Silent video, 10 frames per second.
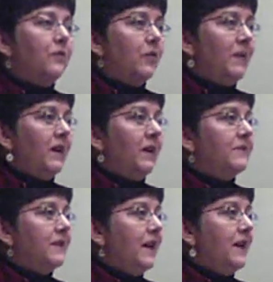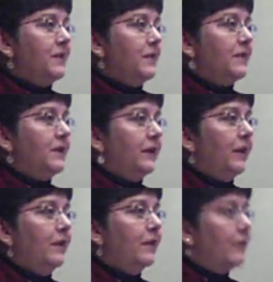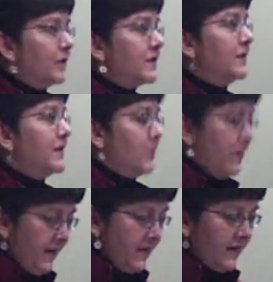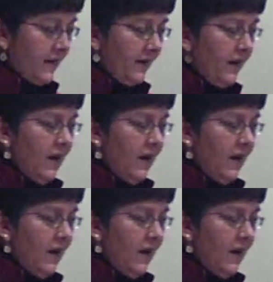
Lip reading: for many of today's Unitarian Universalists when he said,